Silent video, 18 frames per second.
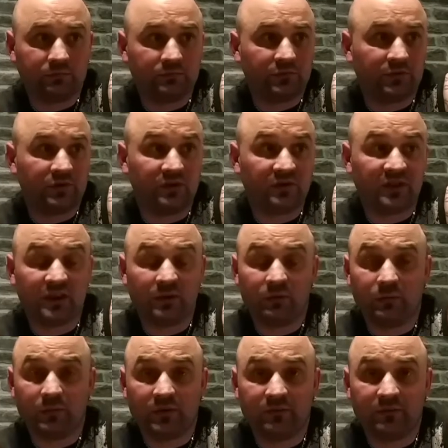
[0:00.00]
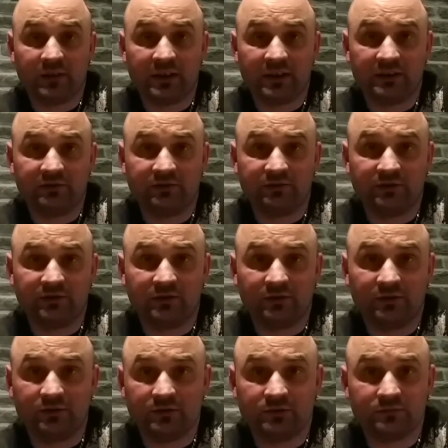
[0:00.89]
And you're there with Mother Nature
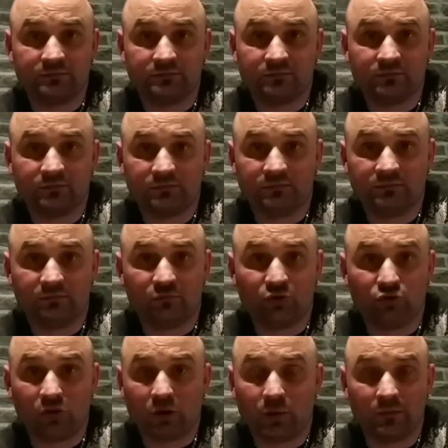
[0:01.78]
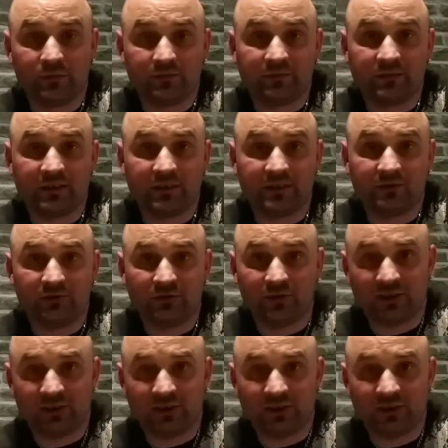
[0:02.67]
doing growing things.